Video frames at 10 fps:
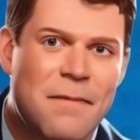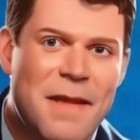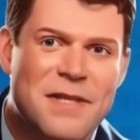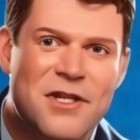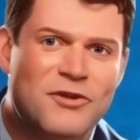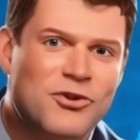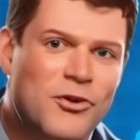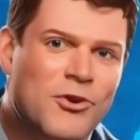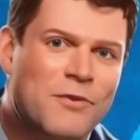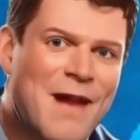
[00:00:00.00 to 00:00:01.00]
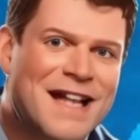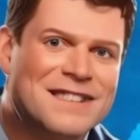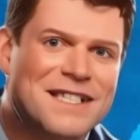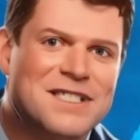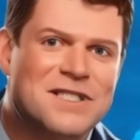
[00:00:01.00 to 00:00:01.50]
maybe don't turn her
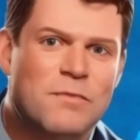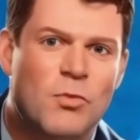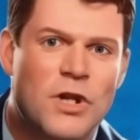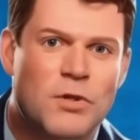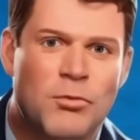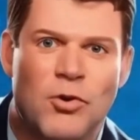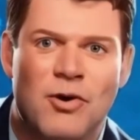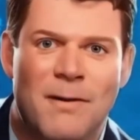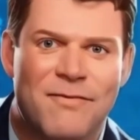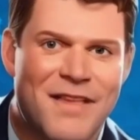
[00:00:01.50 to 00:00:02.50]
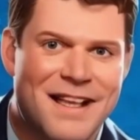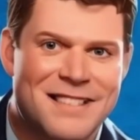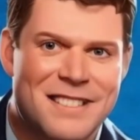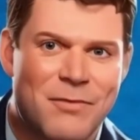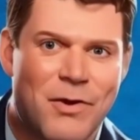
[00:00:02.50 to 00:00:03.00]
mask into some weird Pornhub
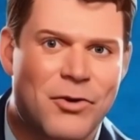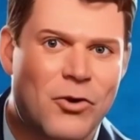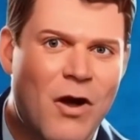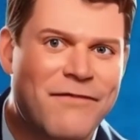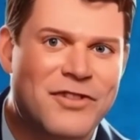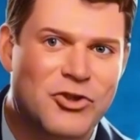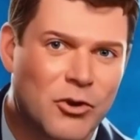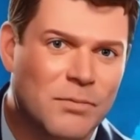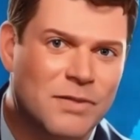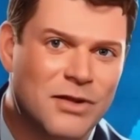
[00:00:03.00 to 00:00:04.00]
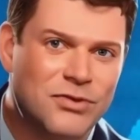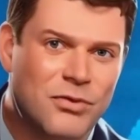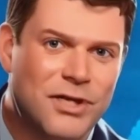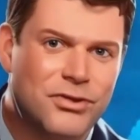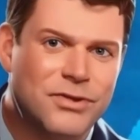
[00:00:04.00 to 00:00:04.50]
fantasy where you're coughing germs on
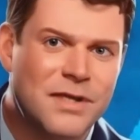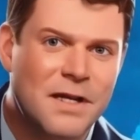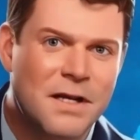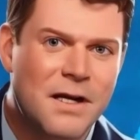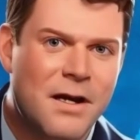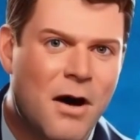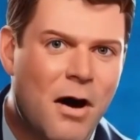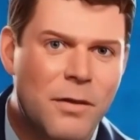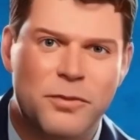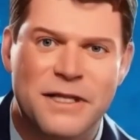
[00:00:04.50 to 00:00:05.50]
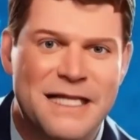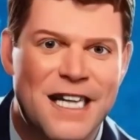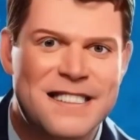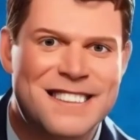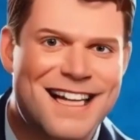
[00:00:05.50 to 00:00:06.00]
strangers. All it really
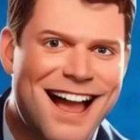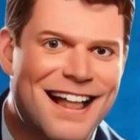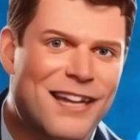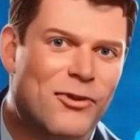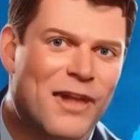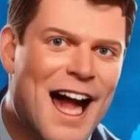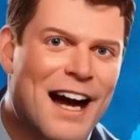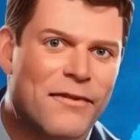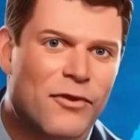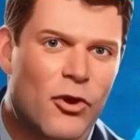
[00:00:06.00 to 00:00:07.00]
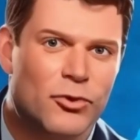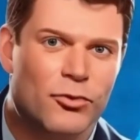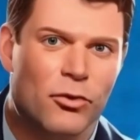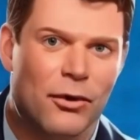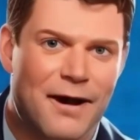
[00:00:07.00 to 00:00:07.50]
does is highlight your lack of
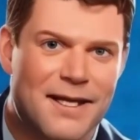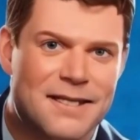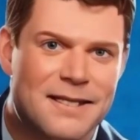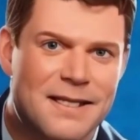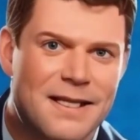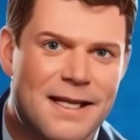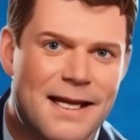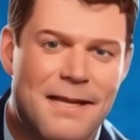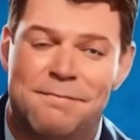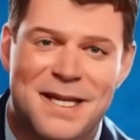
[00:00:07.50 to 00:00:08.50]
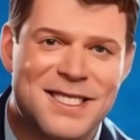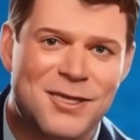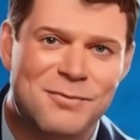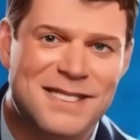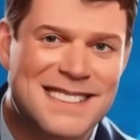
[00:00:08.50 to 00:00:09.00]
cultural awareness and
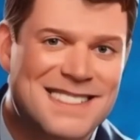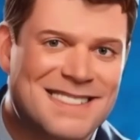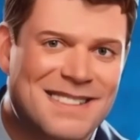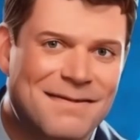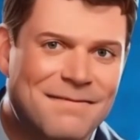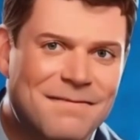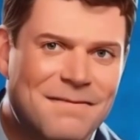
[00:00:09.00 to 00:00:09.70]
basic human decency.